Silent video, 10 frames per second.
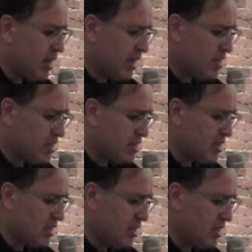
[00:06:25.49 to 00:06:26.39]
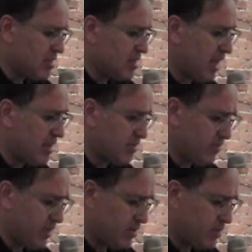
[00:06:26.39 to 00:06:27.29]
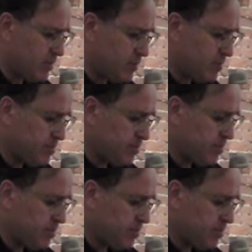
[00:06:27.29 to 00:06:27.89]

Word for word: and she is that face